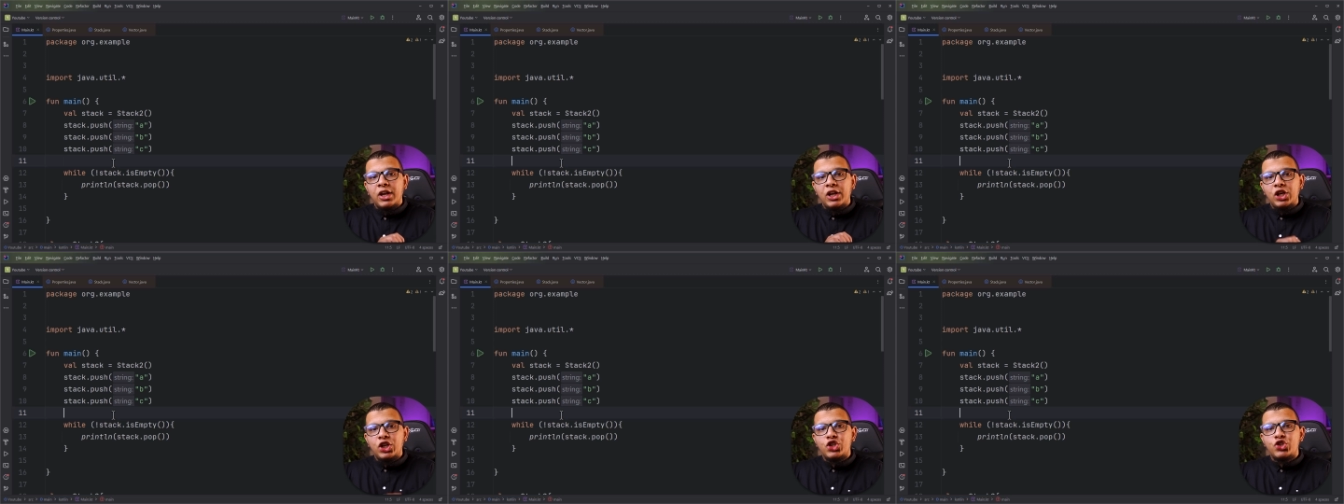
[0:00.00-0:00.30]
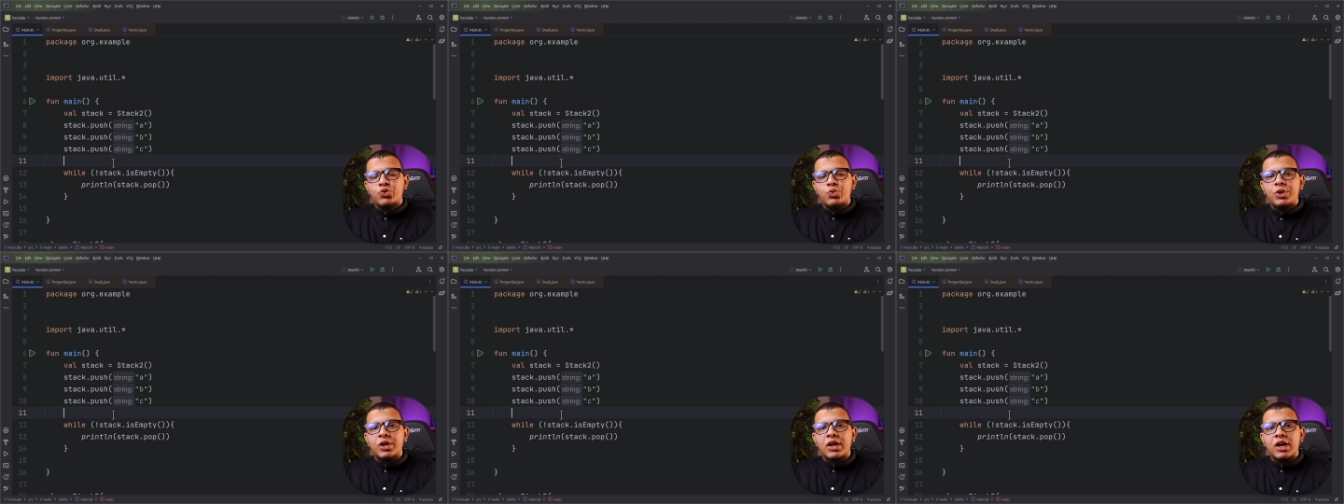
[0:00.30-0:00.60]

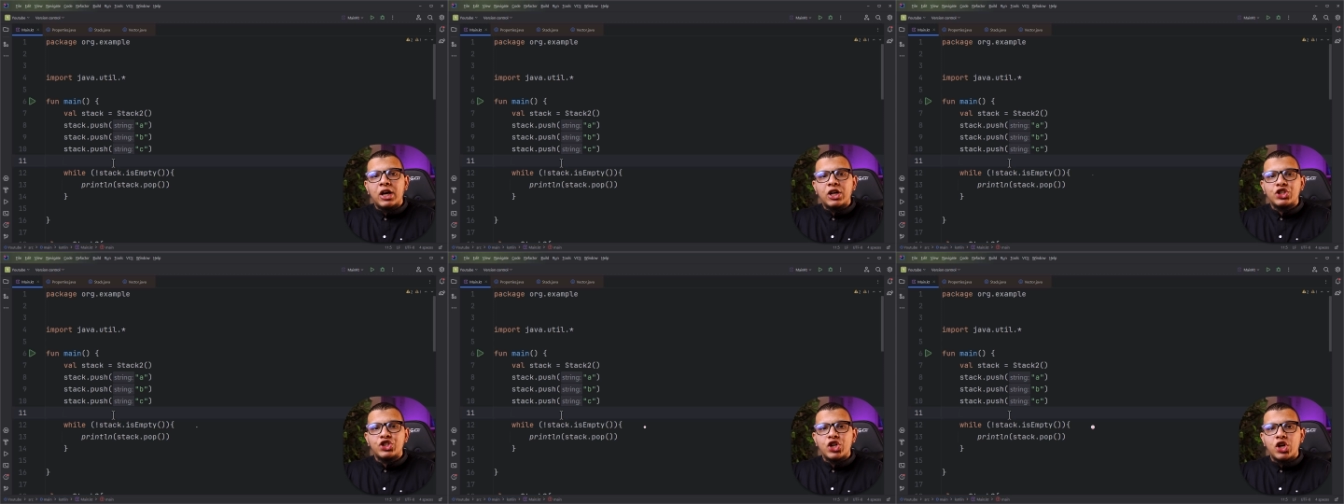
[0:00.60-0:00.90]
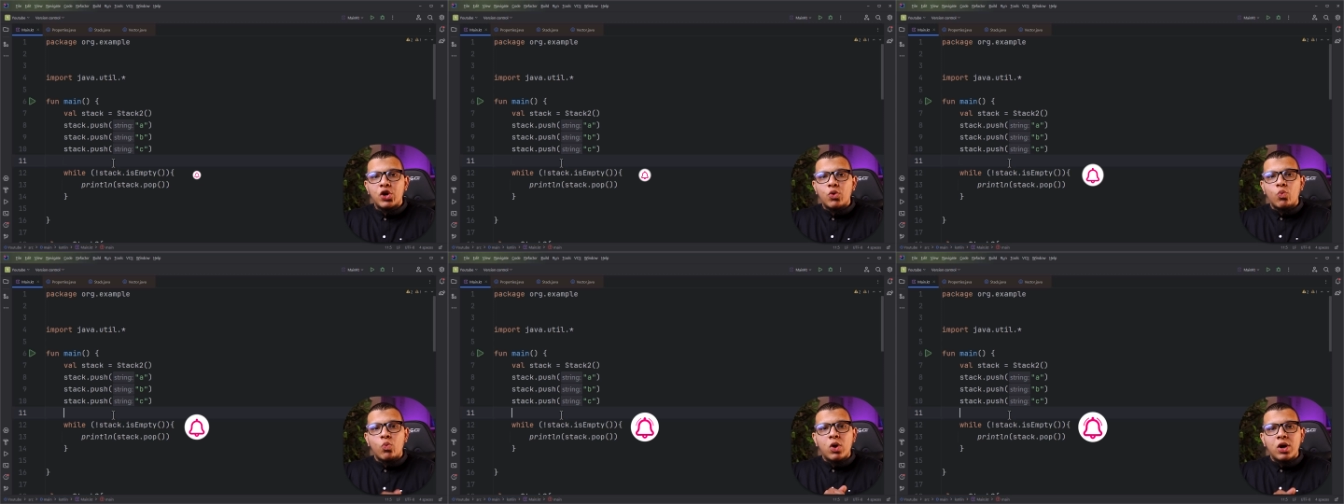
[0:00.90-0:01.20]
Each week I
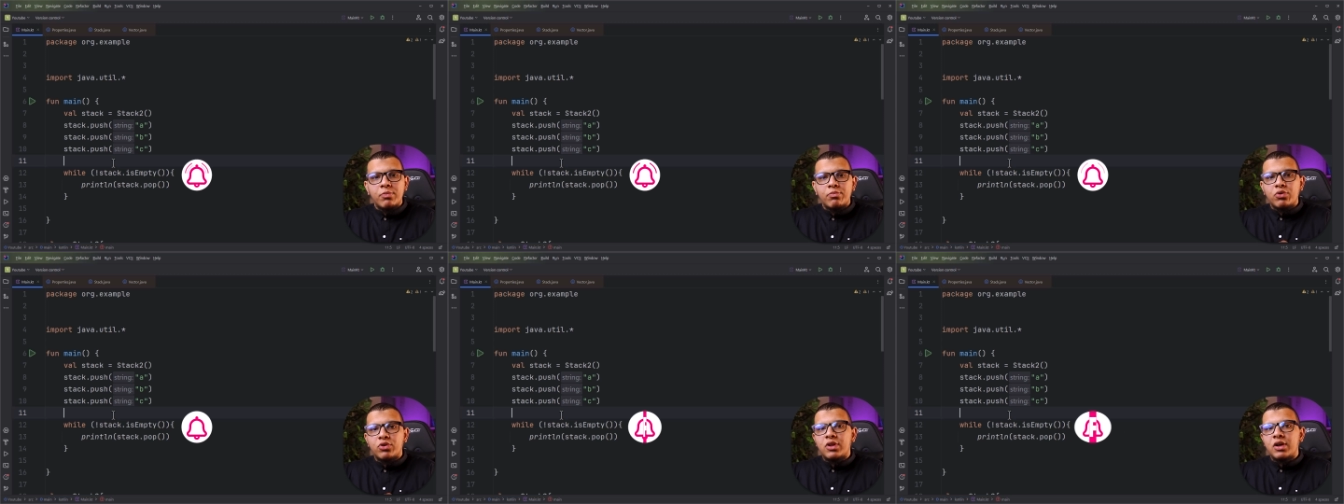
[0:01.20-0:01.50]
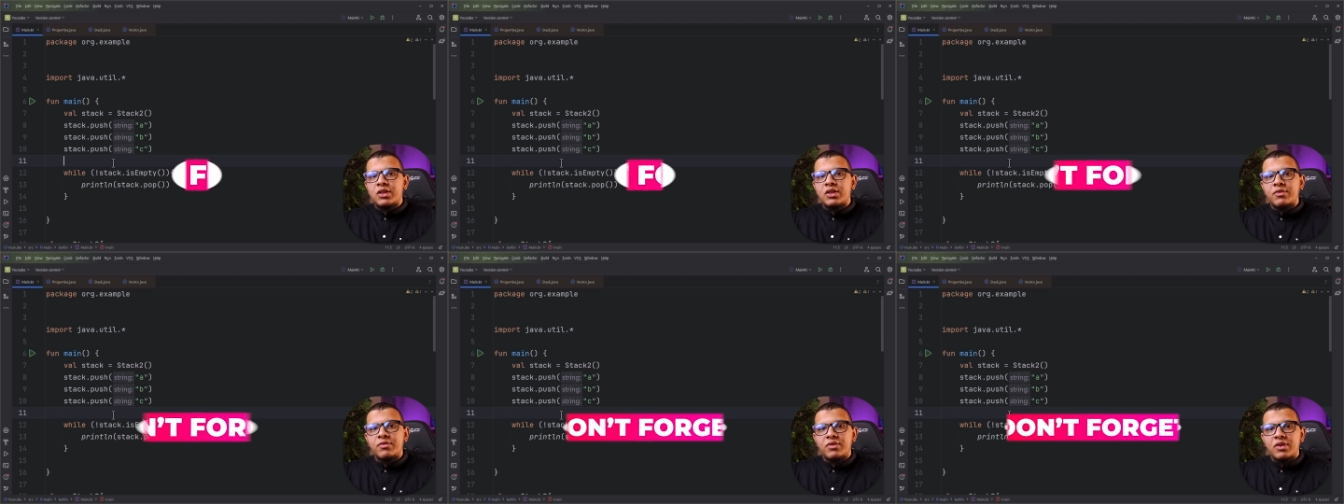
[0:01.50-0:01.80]
share one
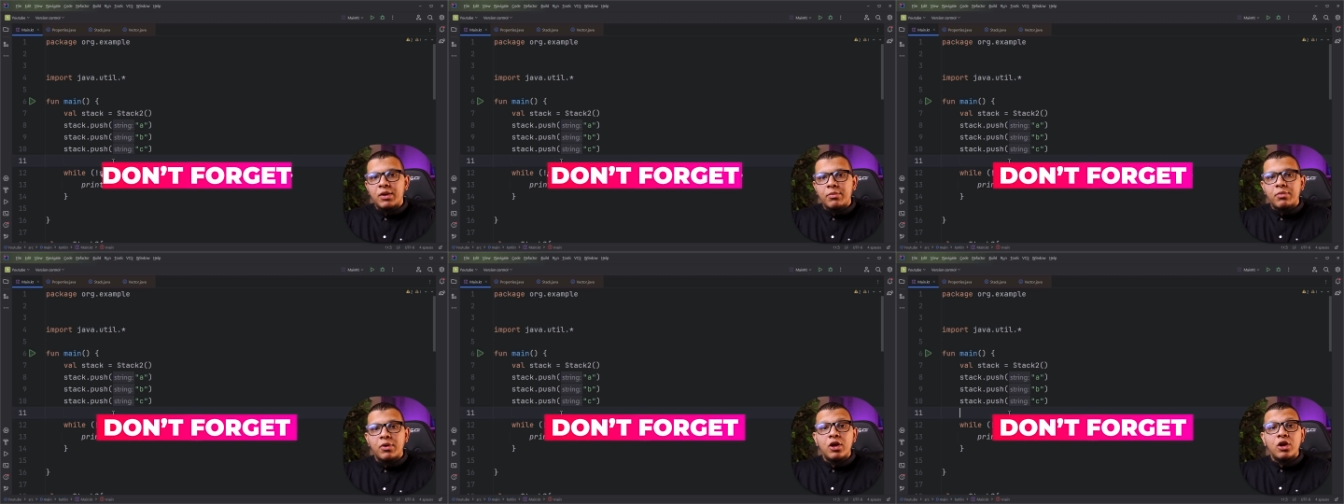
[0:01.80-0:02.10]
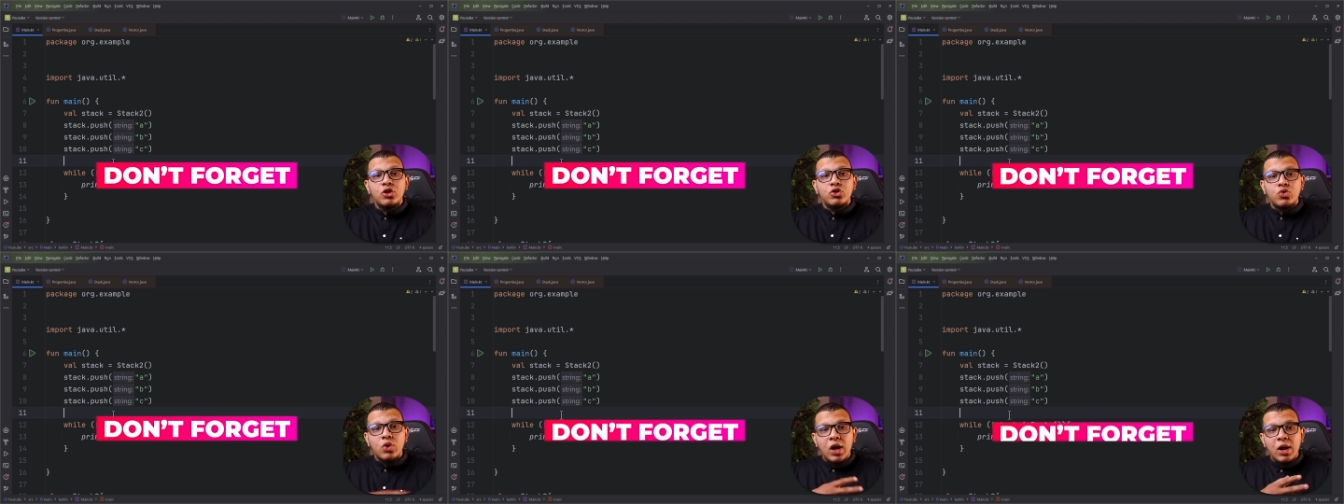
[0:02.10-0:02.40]
productive tip
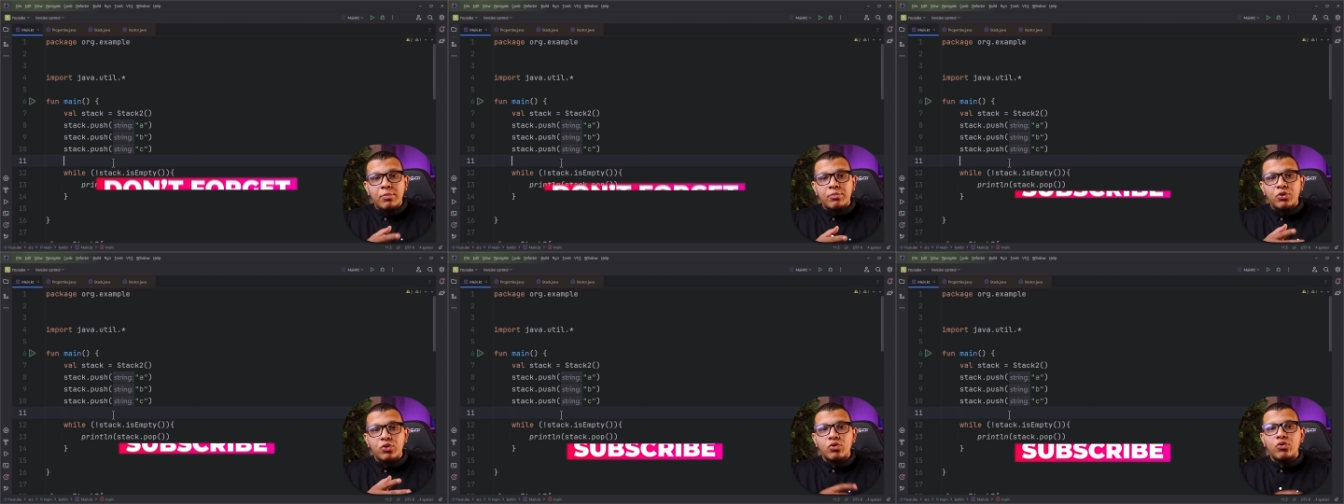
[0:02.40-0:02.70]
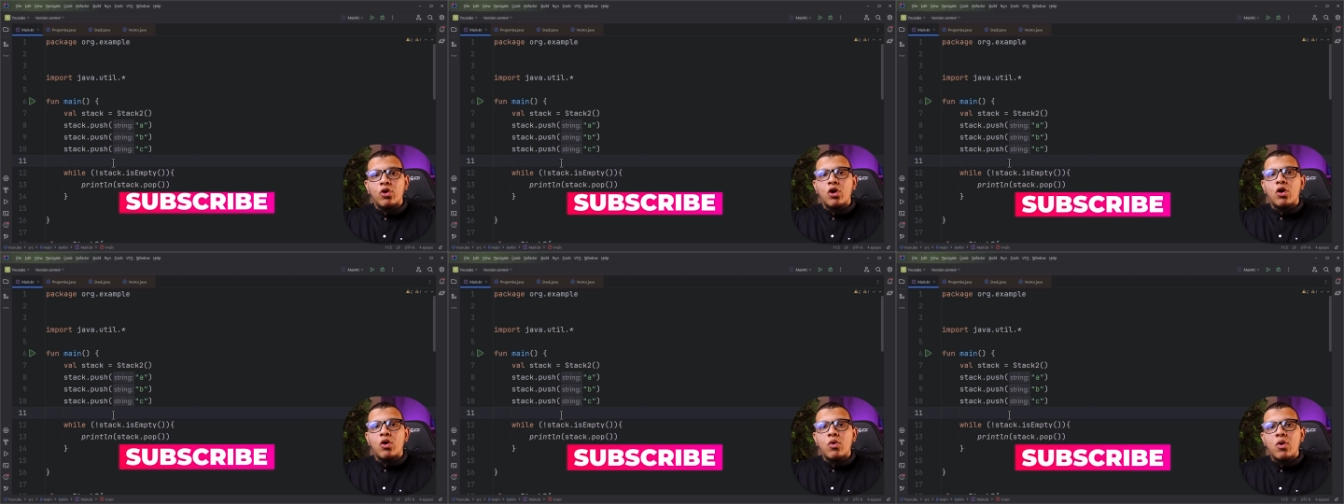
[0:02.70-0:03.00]
to help you
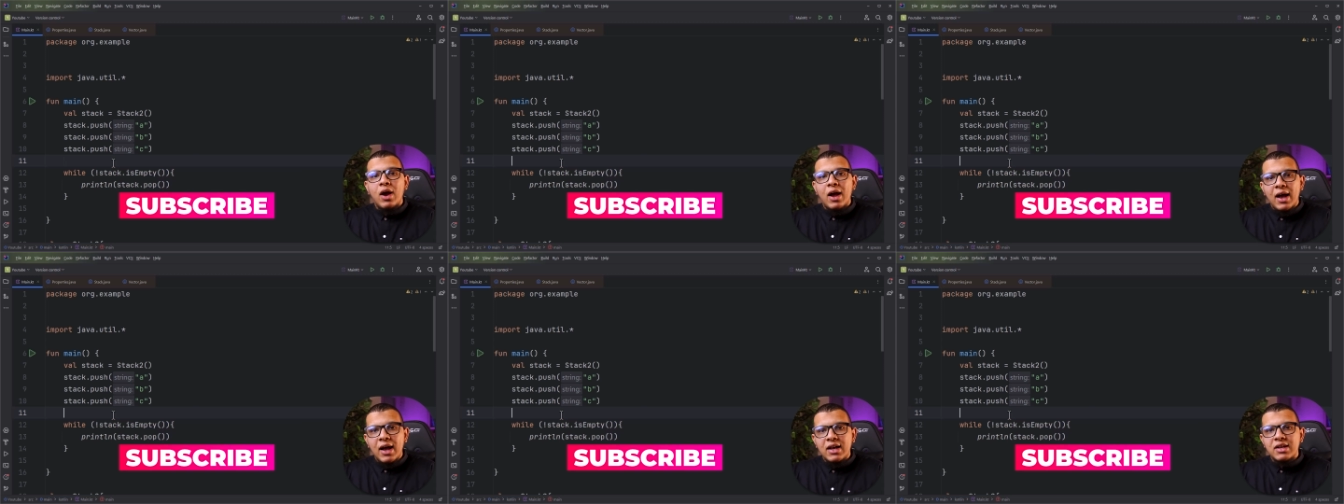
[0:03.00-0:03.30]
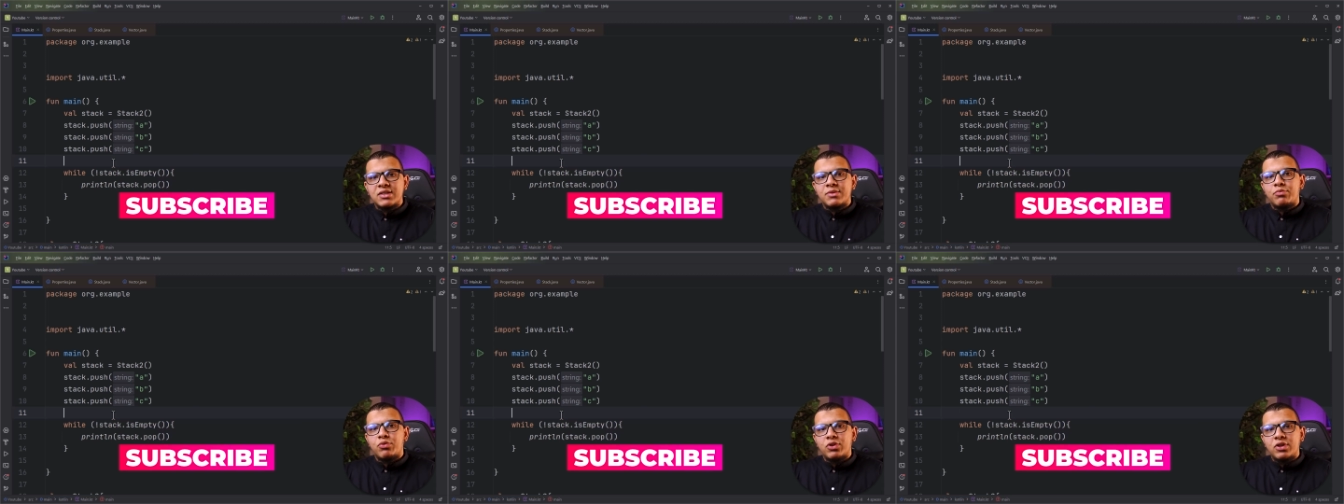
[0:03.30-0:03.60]
grow
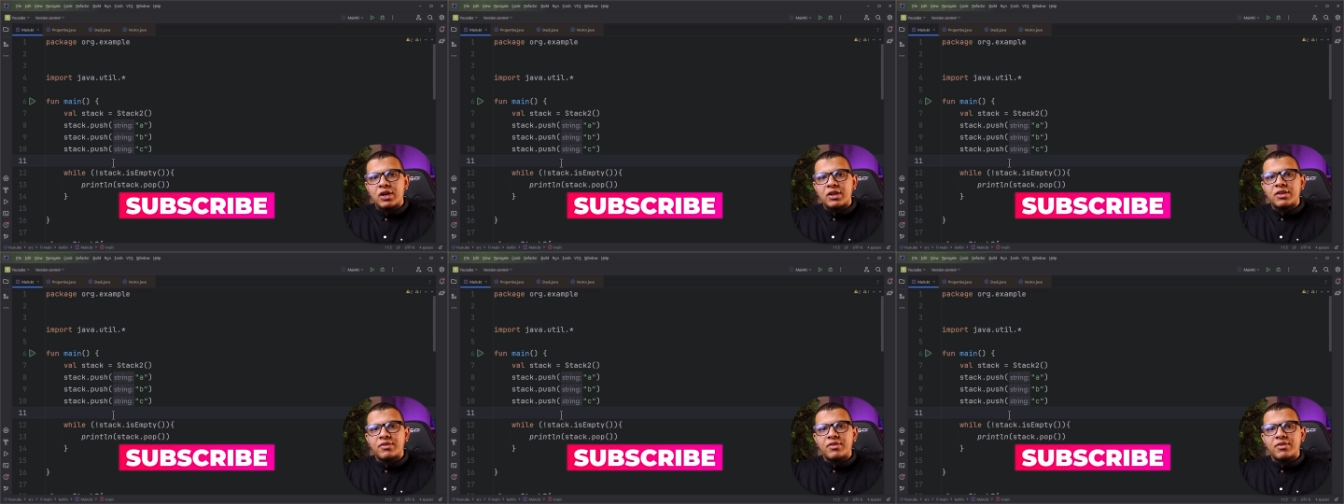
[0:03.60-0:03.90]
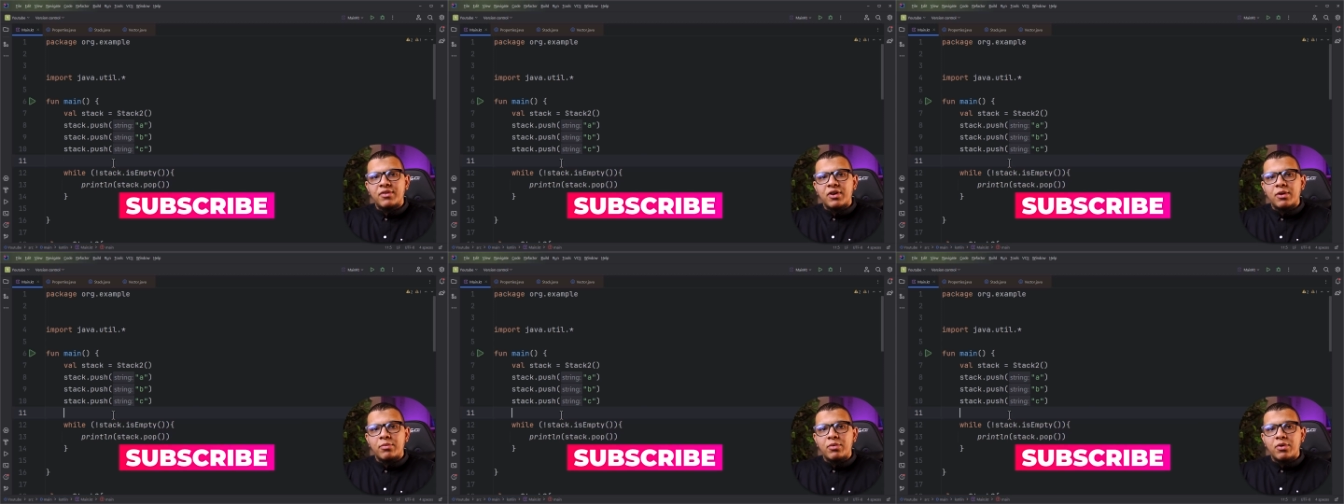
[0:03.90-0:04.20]
as a productive
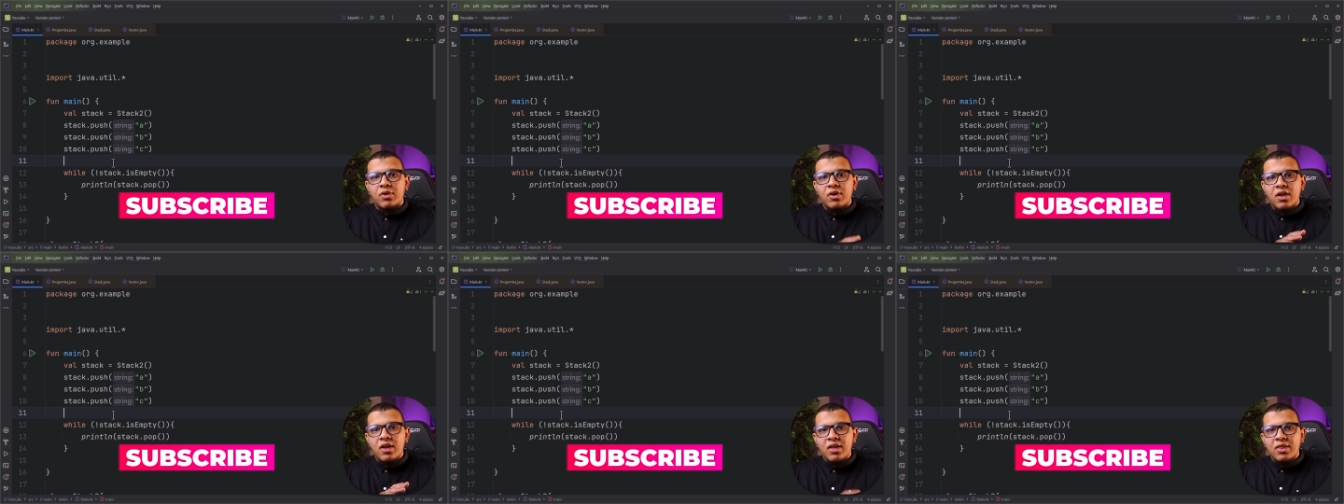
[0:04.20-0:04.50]
developer.